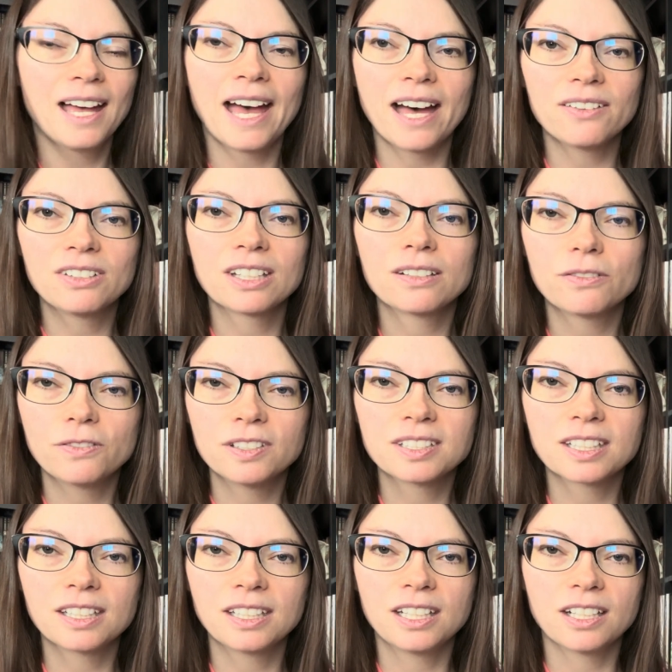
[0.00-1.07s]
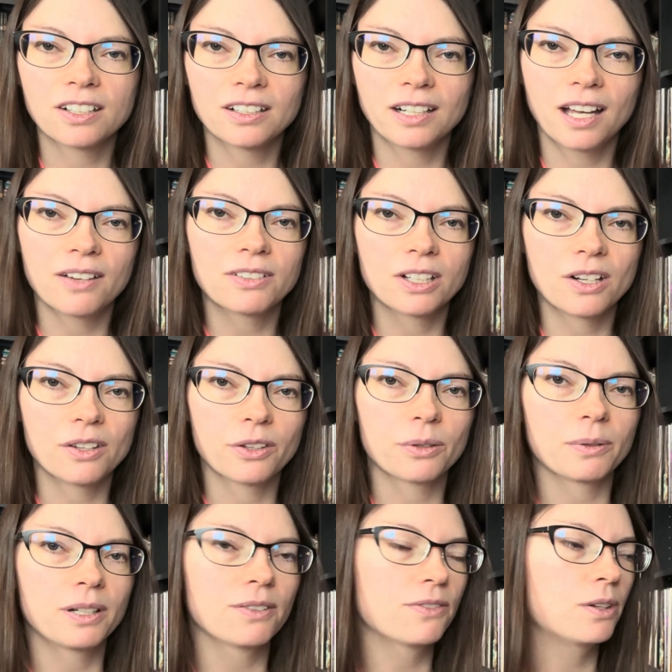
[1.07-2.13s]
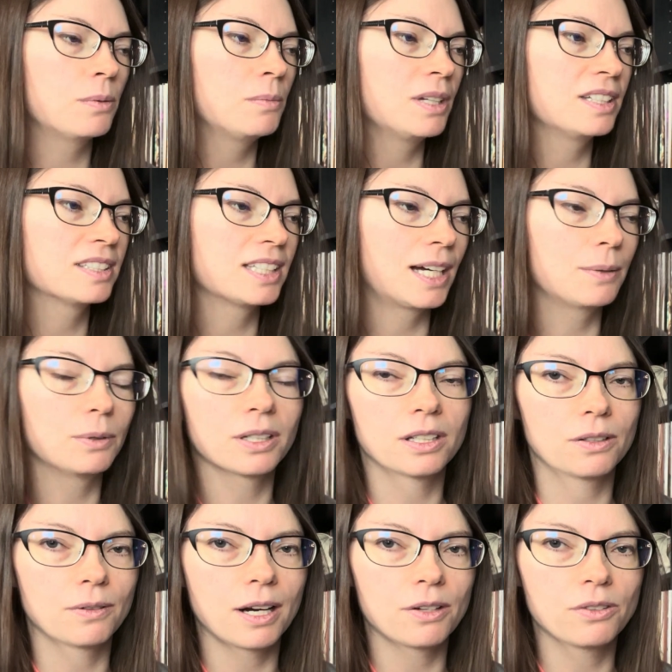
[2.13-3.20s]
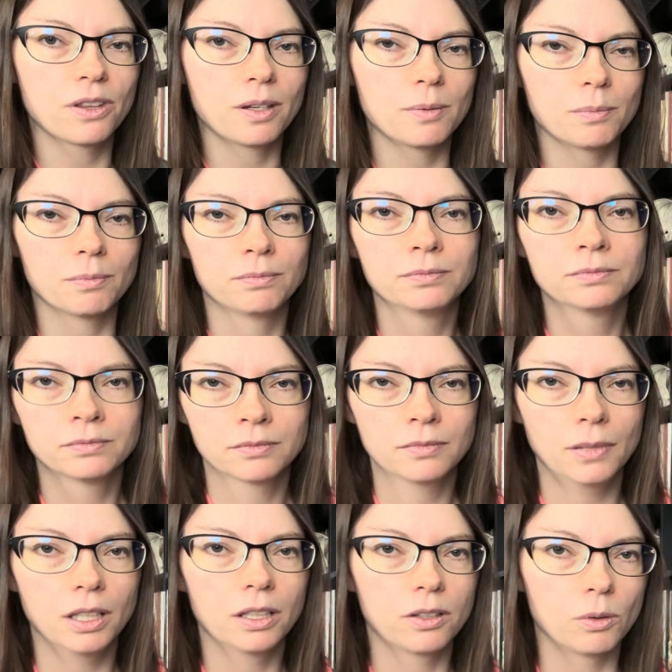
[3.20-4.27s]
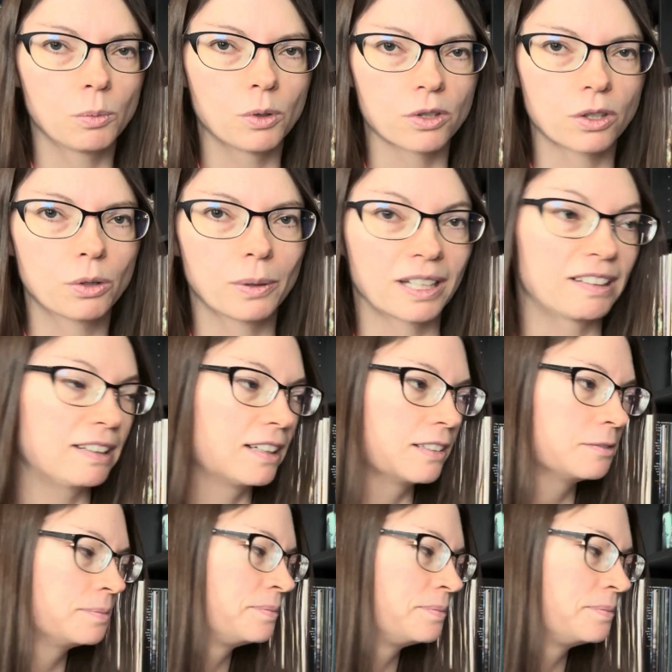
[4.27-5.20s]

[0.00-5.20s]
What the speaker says: having it physically here and having all 3 of them means I will get around to them a little more quickly.